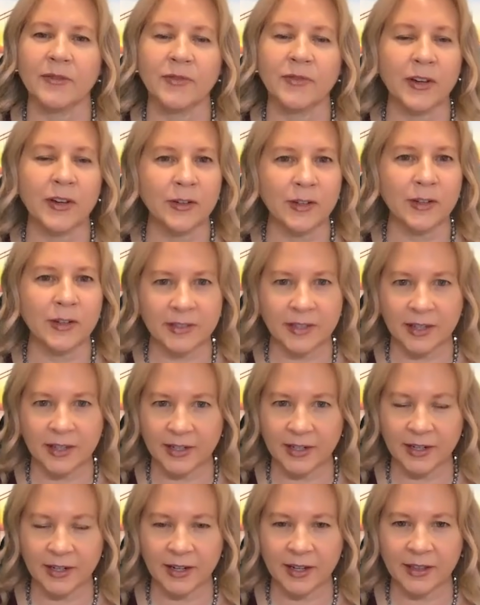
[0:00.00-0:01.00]
Very
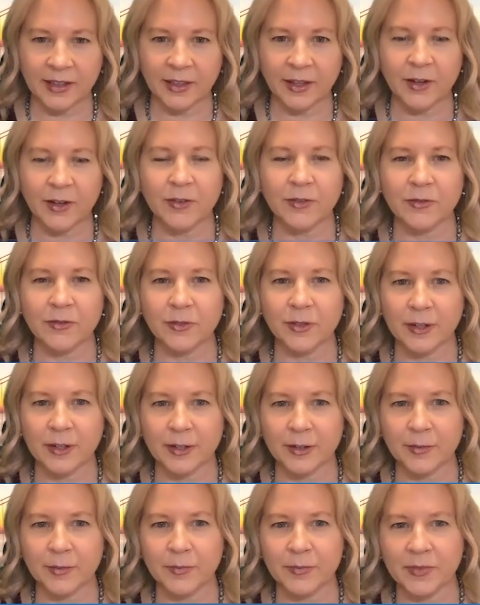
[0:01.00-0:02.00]
exciting. I love
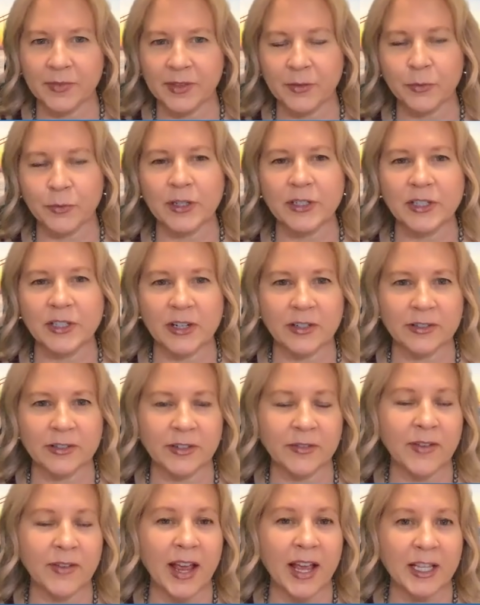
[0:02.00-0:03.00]
um, the
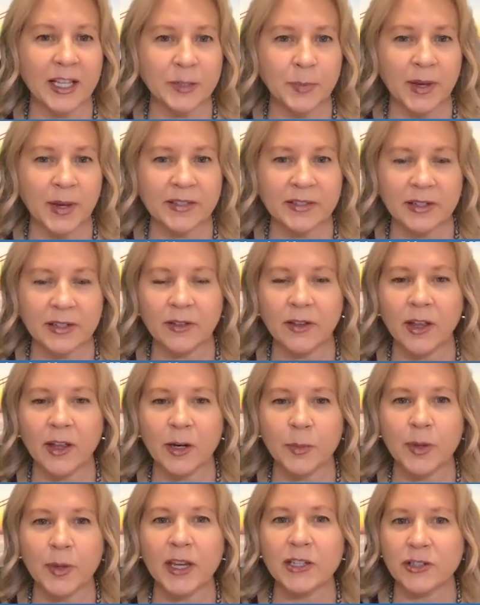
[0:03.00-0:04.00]
regenerative aspects, and a
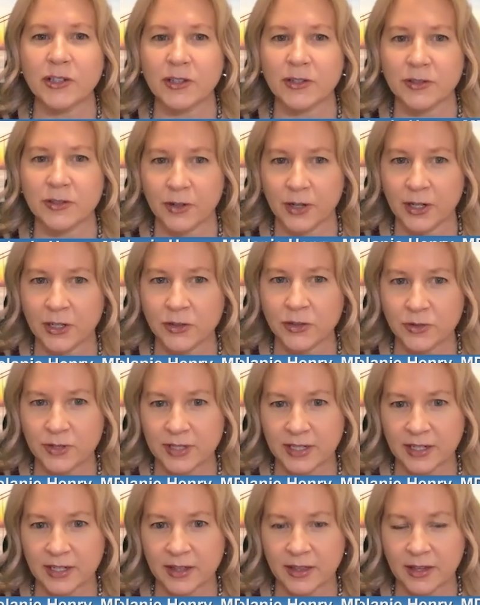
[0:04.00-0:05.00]
lot of patients are
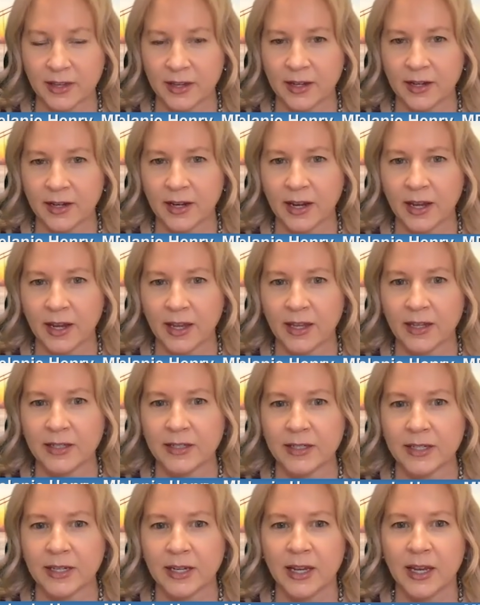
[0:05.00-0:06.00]
interested in that.
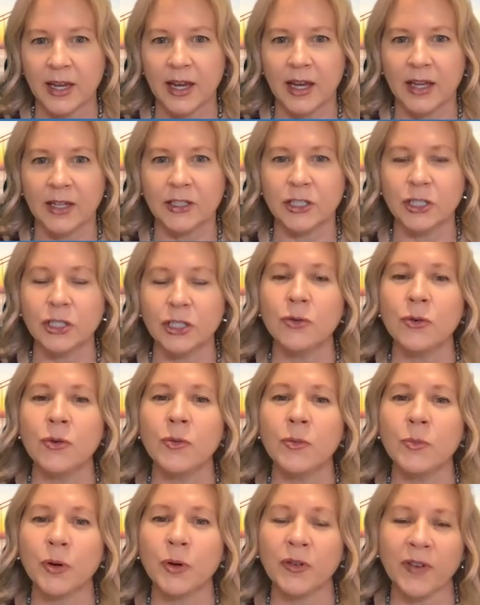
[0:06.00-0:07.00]
And do
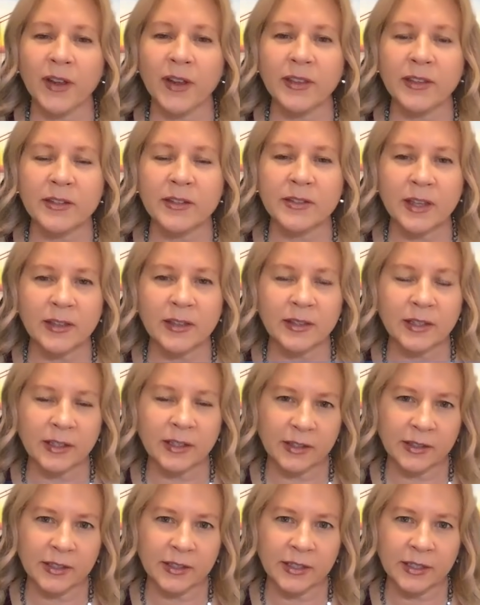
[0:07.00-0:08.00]
you provide this at the
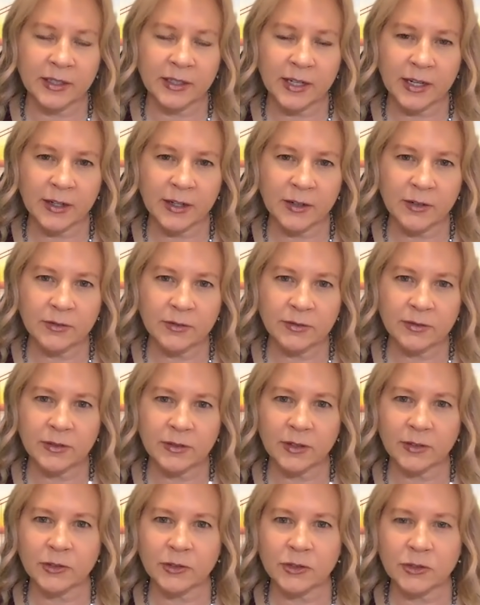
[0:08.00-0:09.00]
clinic now,
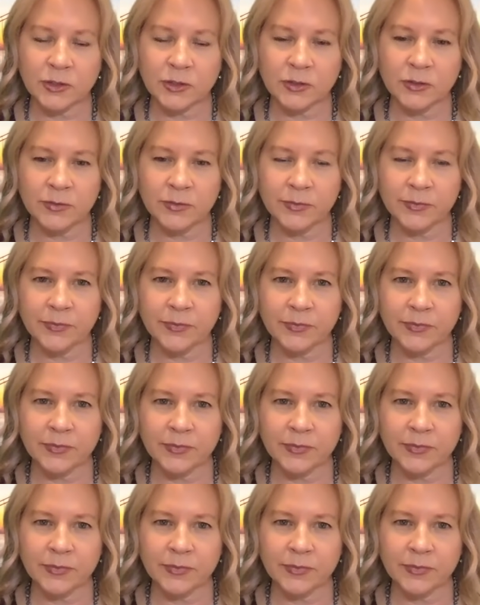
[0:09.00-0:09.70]
Dr. Su?